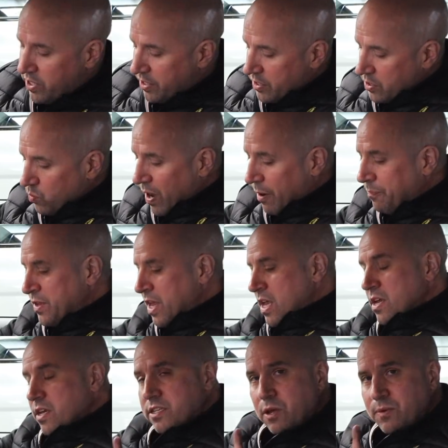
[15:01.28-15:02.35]
done as well.
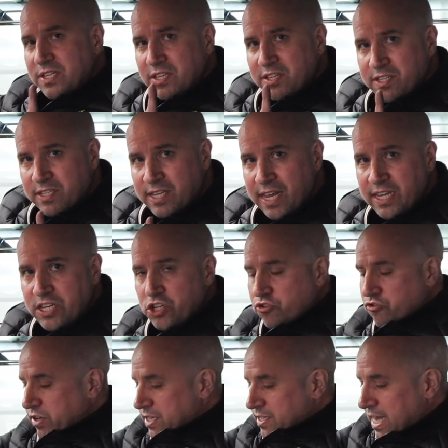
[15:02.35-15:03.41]
So it's a
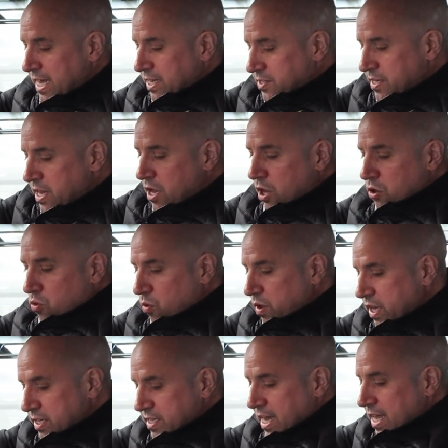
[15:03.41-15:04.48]
stationary test, and all
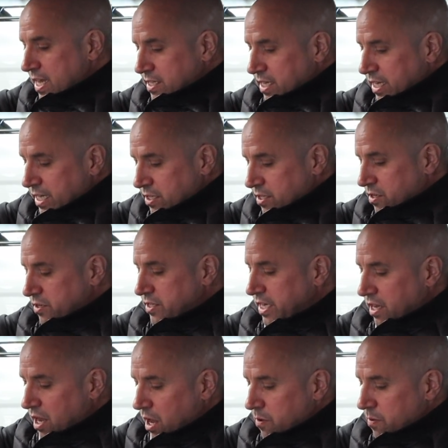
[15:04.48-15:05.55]
it says is, does
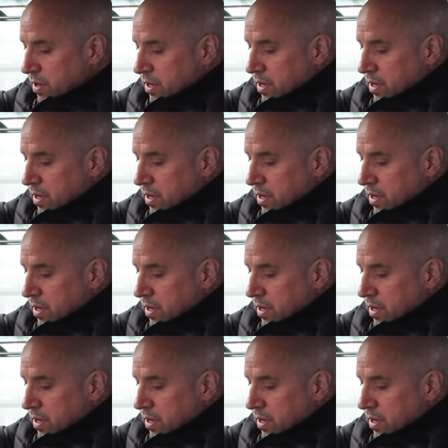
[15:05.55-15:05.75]
it go